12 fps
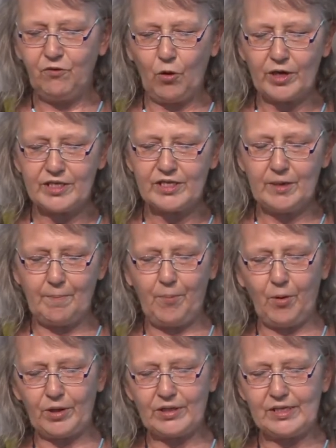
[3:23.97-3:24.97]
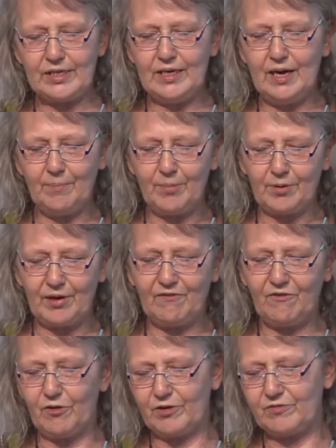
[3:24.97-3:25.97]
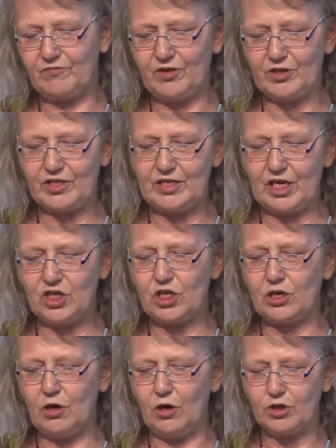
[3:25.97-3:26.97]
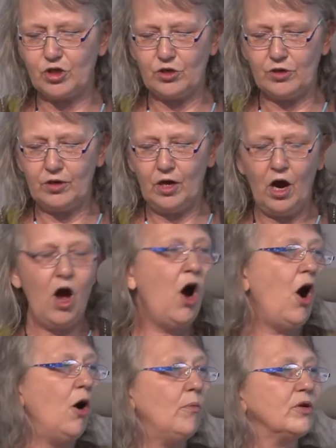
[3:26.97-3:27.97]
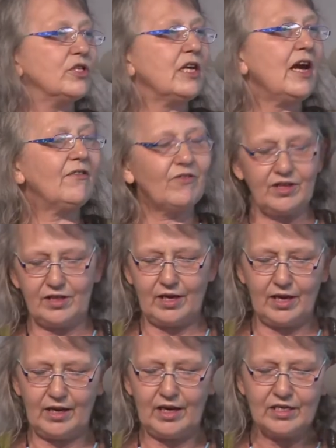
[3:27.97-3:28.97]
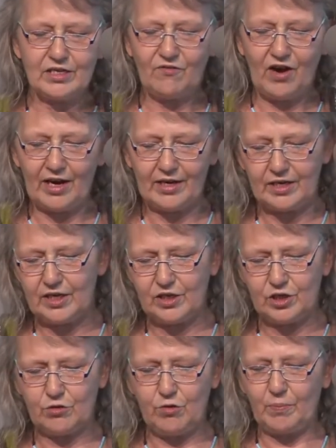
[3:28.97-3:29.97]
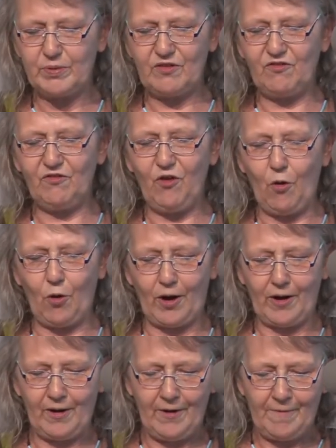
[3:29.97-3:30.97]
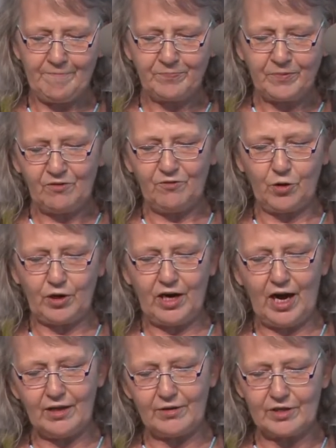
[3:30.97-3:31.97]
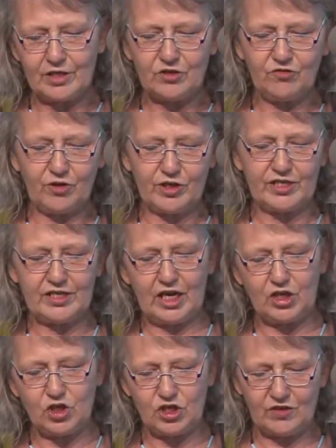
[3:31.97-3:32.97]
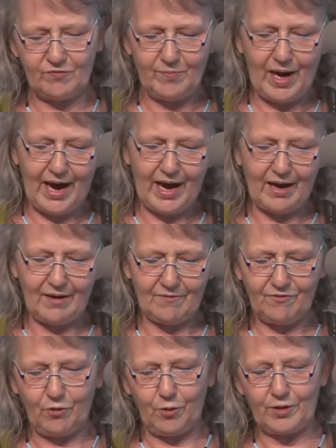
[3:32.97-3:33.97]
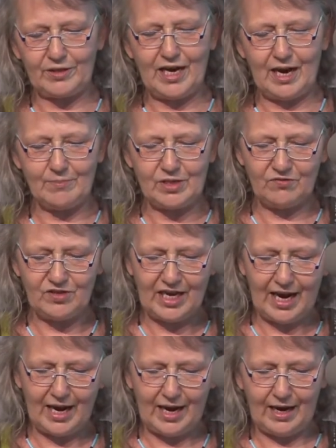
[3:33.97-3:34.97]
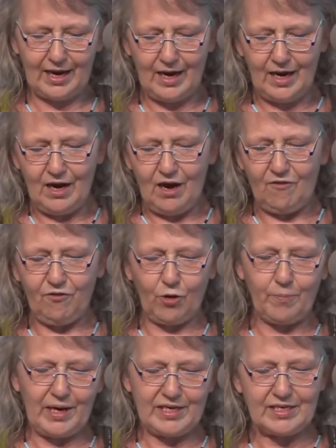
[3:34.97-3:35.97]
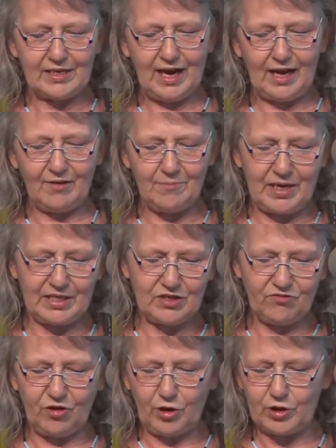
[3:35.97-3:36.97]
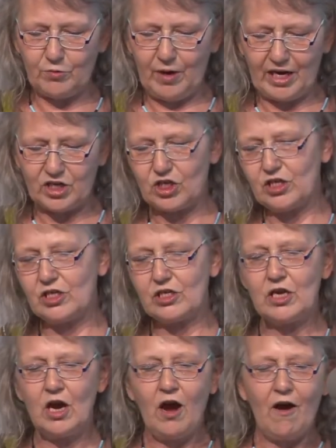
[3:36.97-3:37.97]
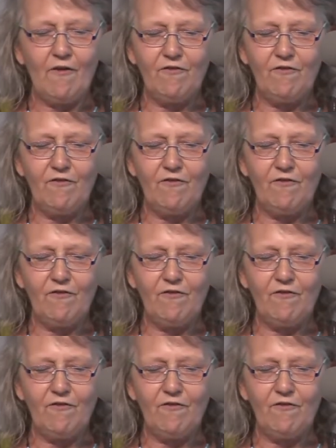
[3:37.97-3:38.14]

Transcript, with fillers: Four is an important number in First Nation culture. Almost everything is divided into groups of four. Four colors, four stages of man, four times of day, four basic elements, four directions.